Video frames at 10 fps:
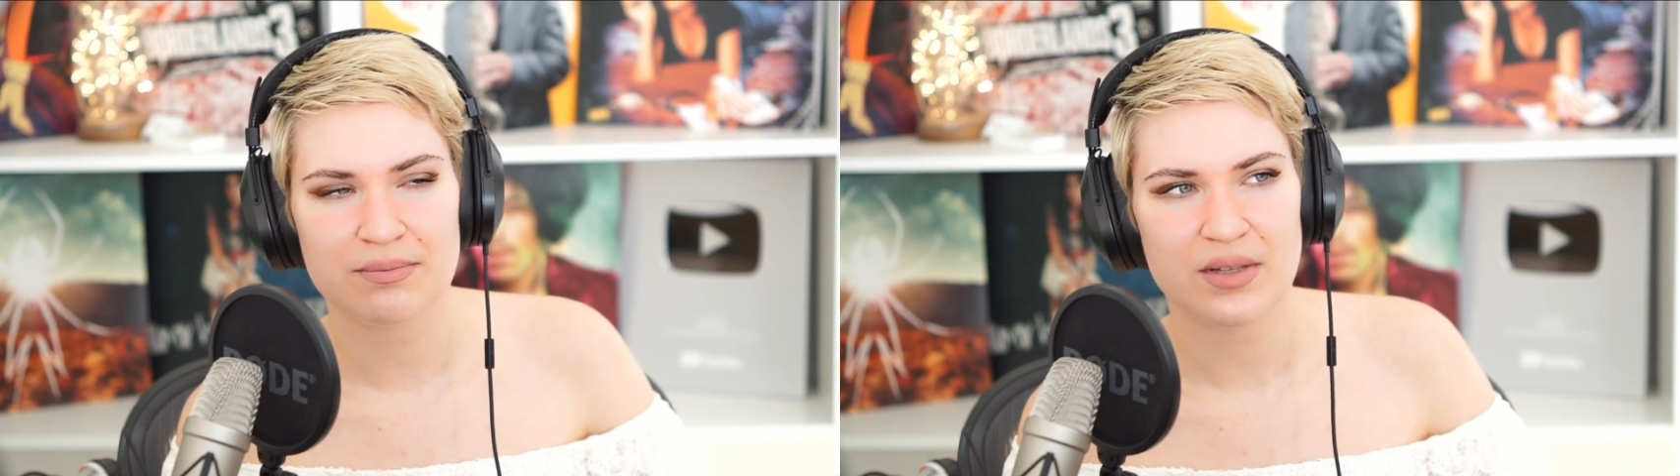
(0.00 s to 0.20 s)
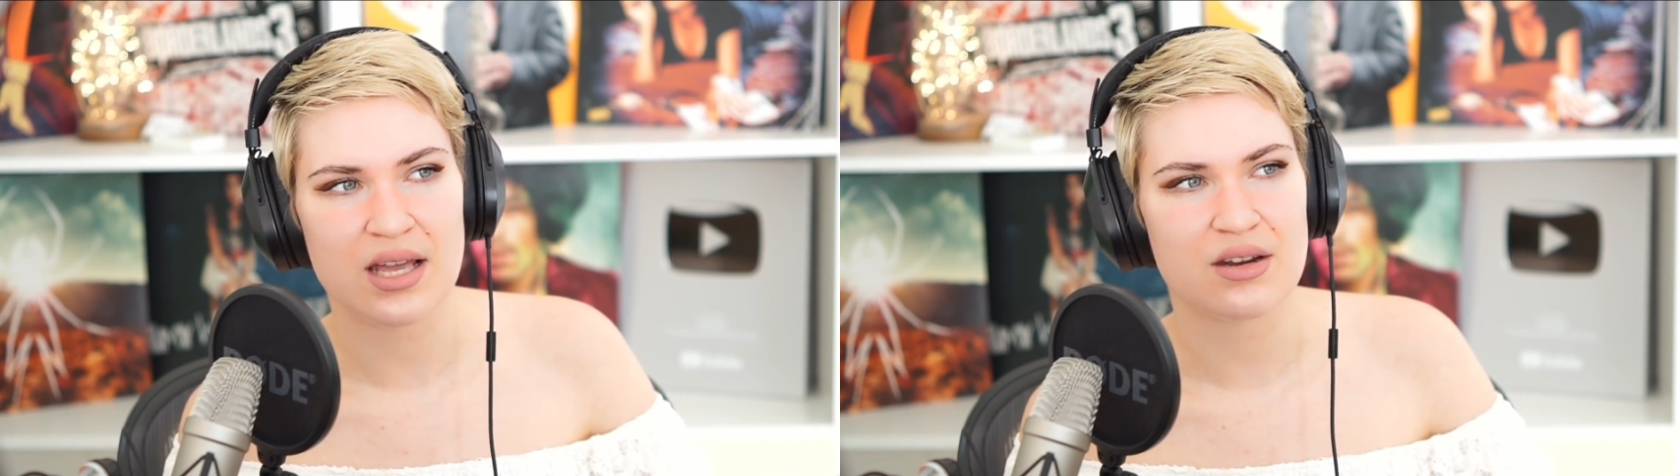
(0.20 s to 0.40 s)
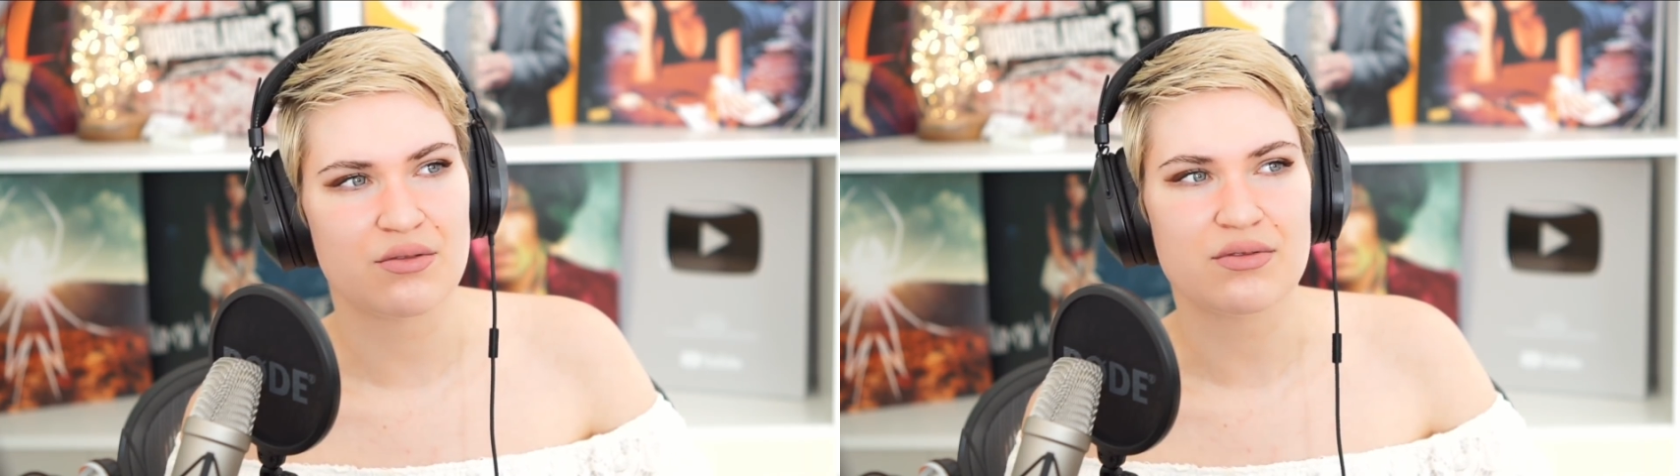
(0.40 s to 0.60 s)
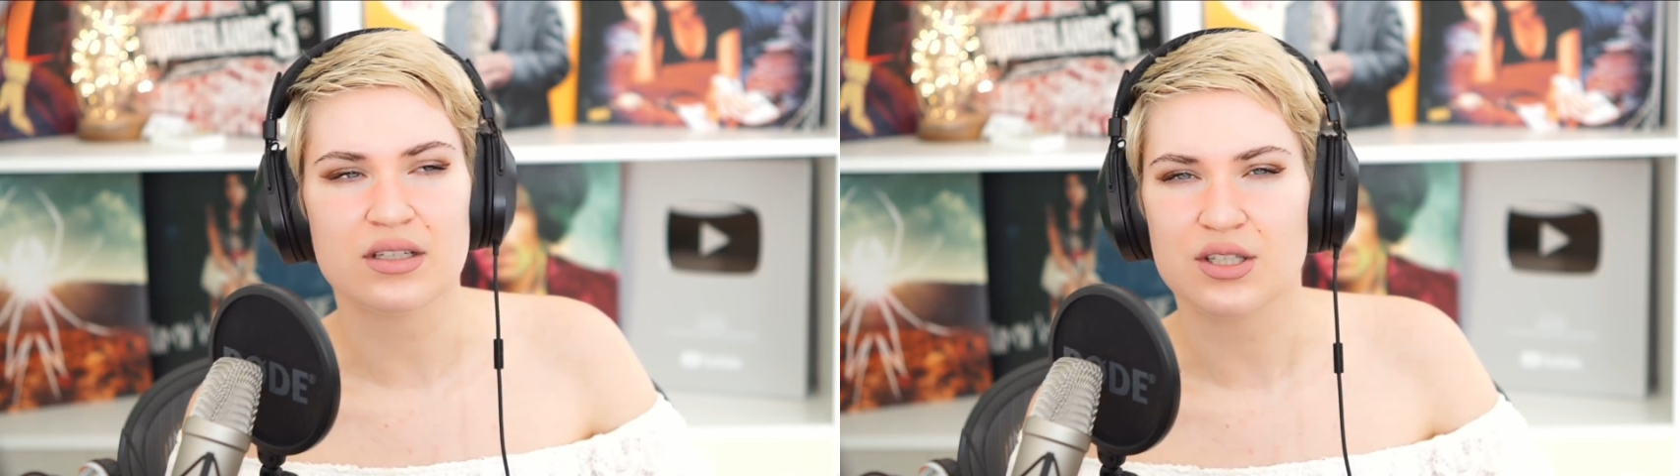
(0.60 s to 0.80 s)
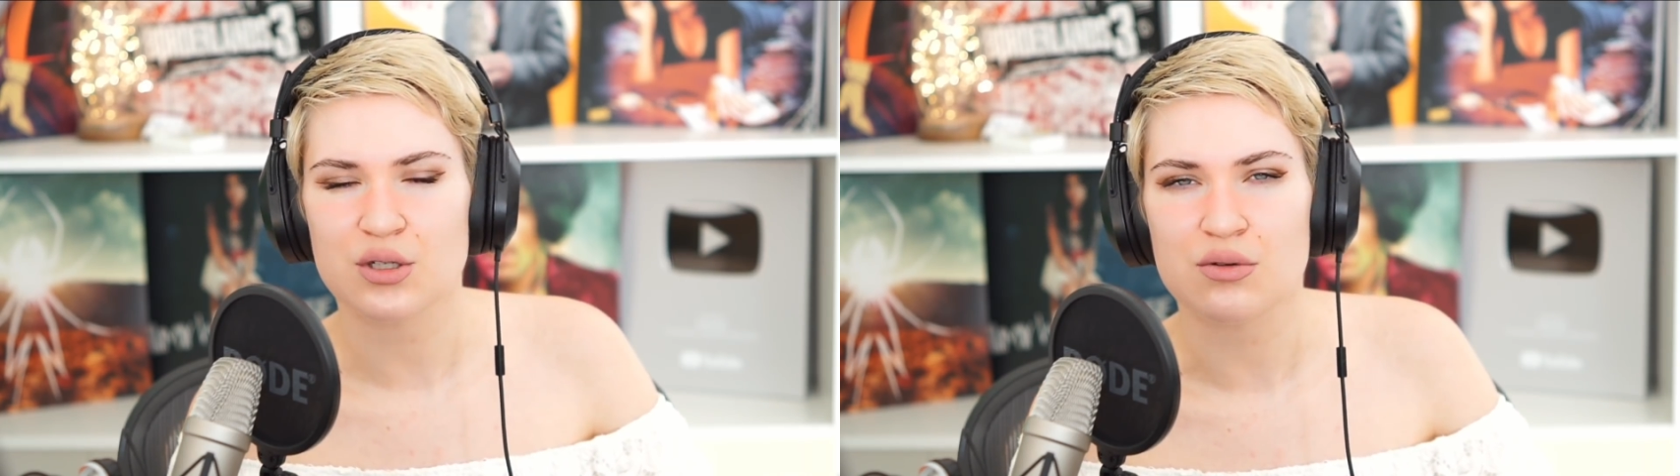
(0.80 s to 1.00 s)
and it
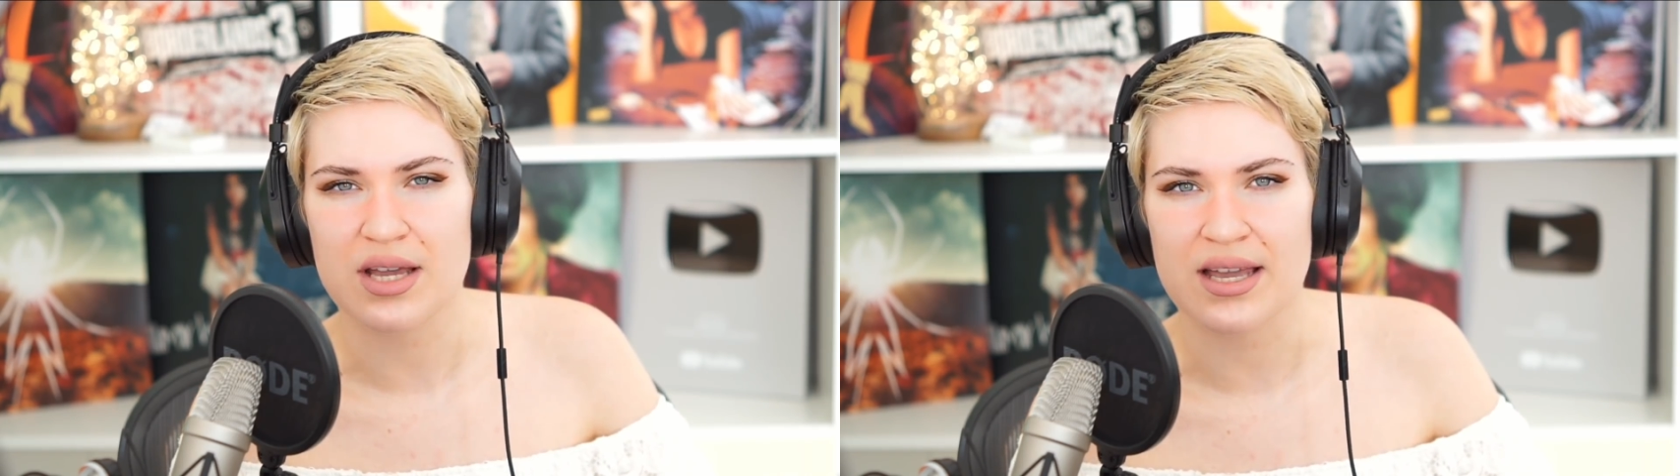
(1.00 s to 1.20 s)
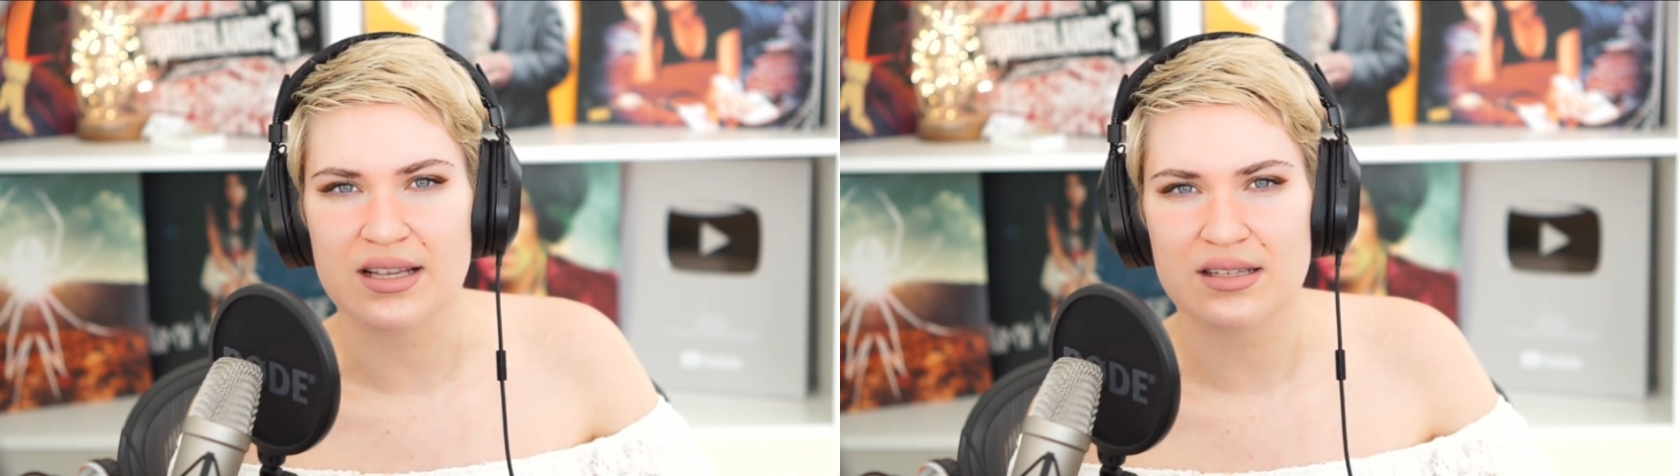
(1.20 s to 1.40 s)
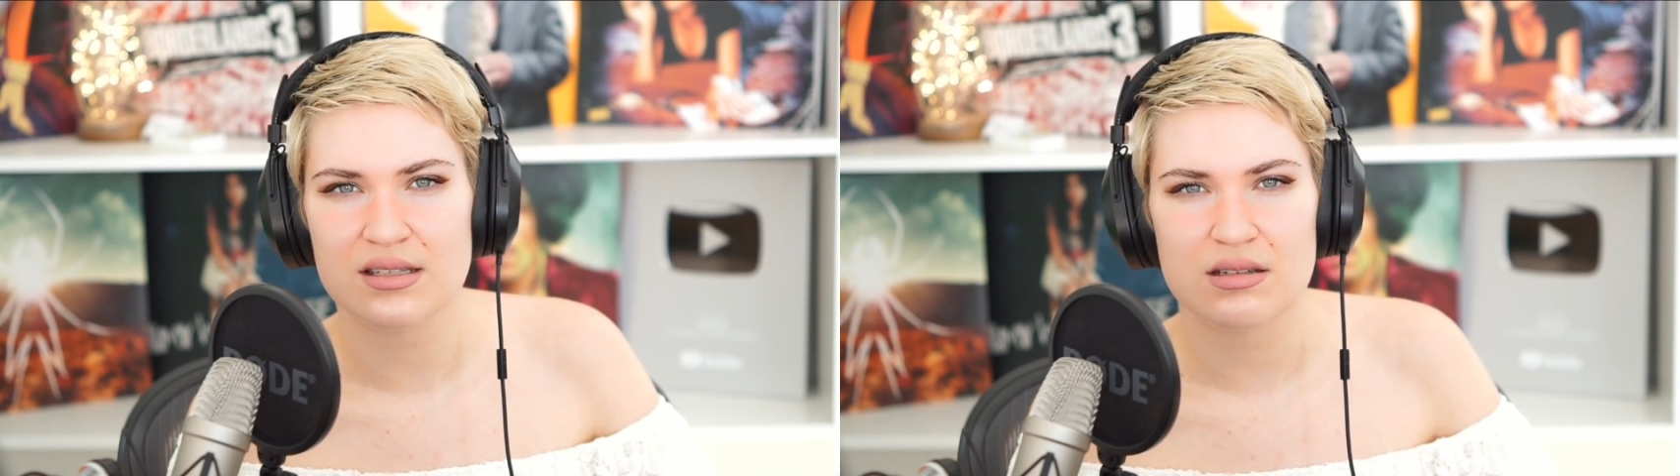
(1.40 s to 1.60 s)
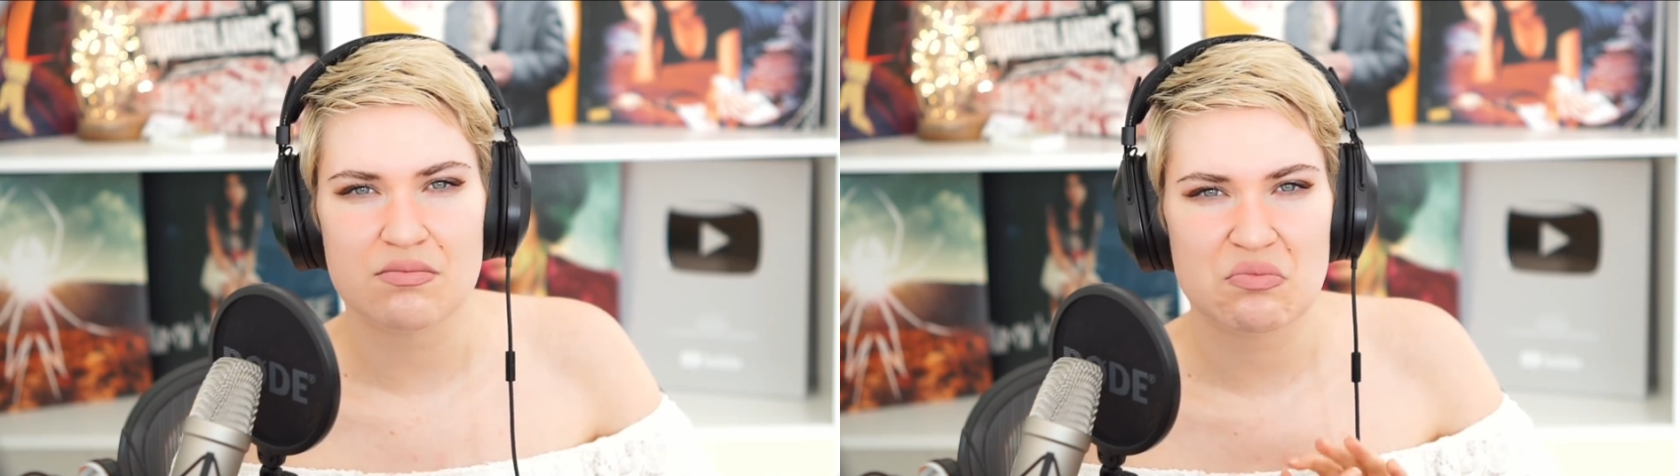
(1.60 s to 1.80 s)
really showcases